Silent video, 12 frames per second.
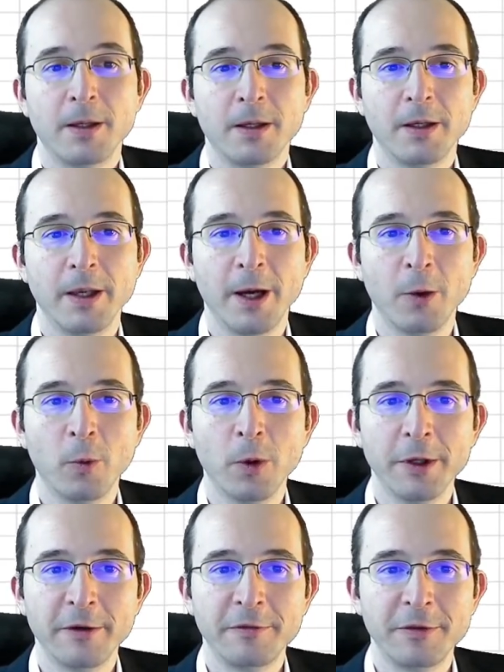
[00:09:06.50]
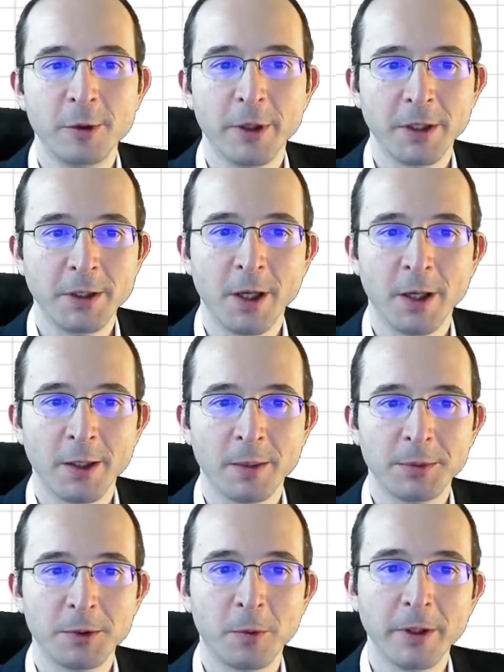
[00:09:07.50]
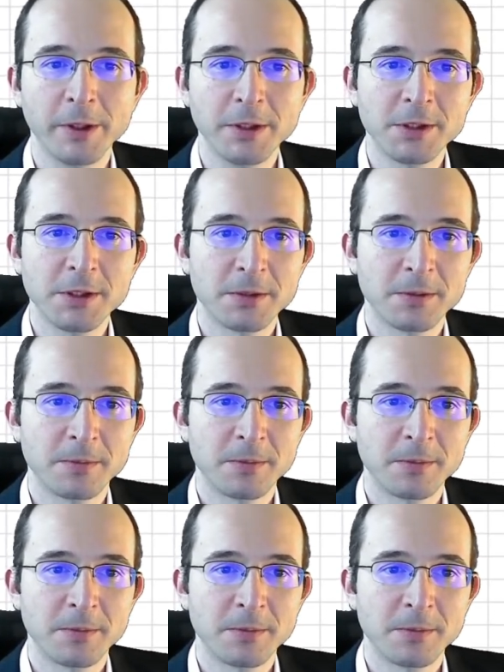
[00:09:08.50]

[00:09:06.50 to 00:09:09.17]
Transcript: Now, what if you had gone up twice